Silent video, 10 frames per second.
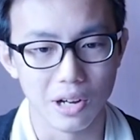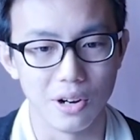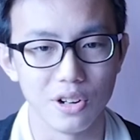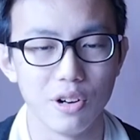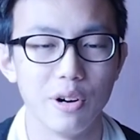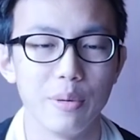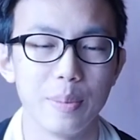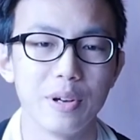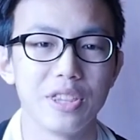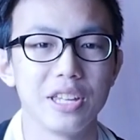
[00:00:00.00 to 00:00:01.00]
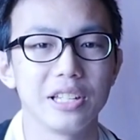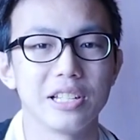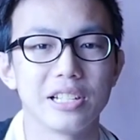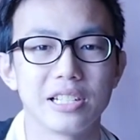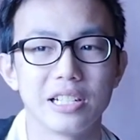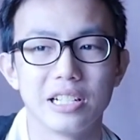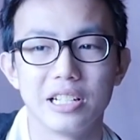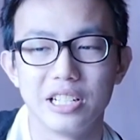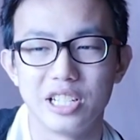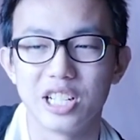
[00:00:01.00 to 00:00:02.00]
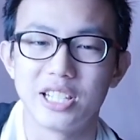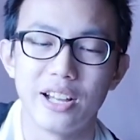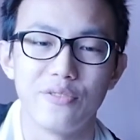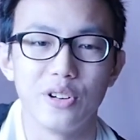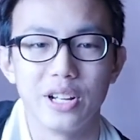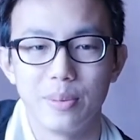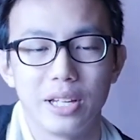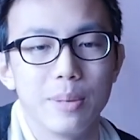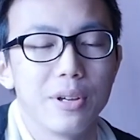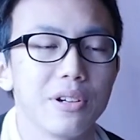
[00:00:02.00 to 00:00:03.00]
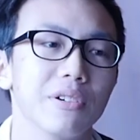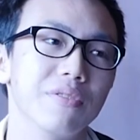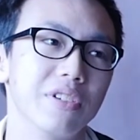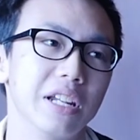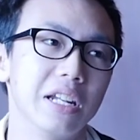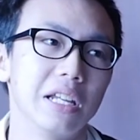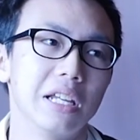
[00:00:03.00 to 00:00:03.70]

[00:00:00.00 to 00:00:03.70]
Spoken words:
or not, or people think it's just done for the gimmick of it.